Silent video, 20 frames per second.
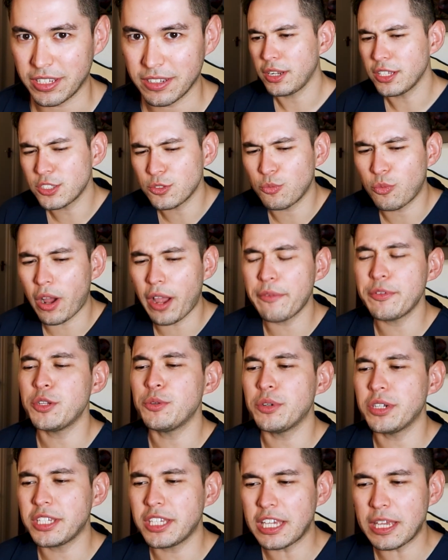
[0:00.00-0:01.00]
Plus, why would you
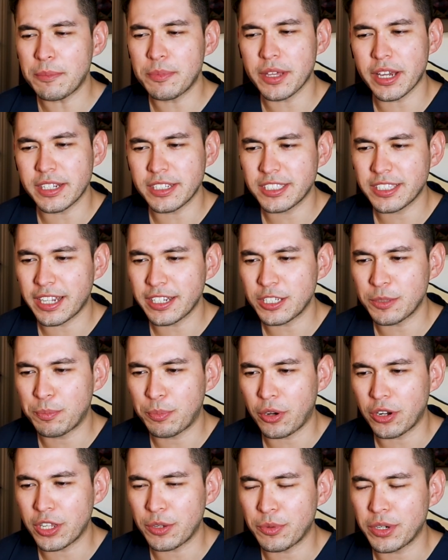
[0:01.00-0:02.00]
want to keep that inside your
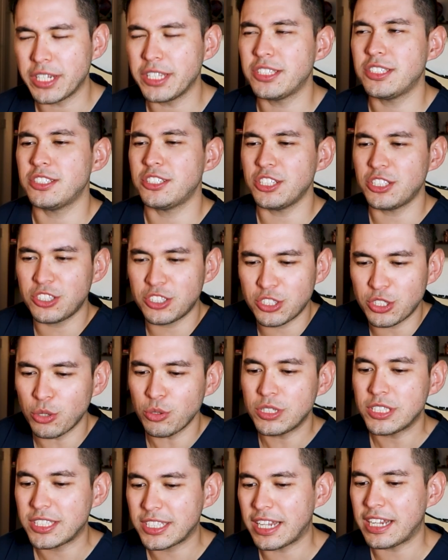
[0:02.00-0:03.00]
body when it's just so
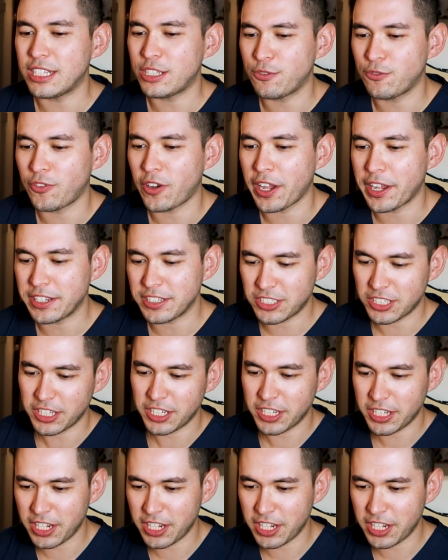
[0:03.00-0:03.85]
satisfying to